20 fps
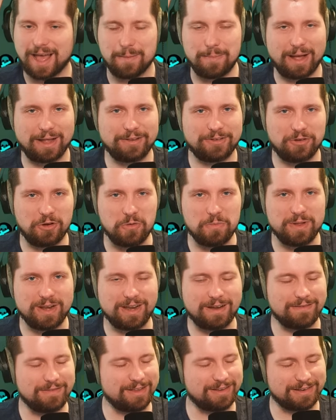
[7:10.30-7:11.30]
buy so
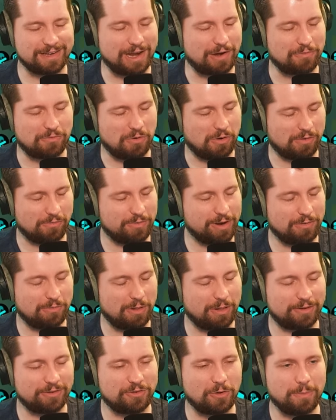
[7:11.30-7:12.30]
many of these and I
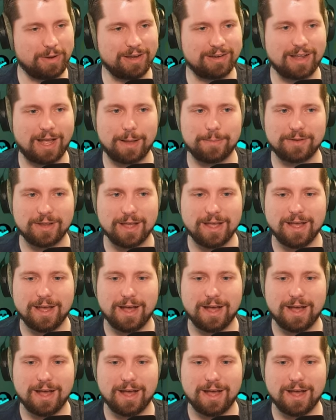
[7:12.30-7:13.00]
re-roll it so many times.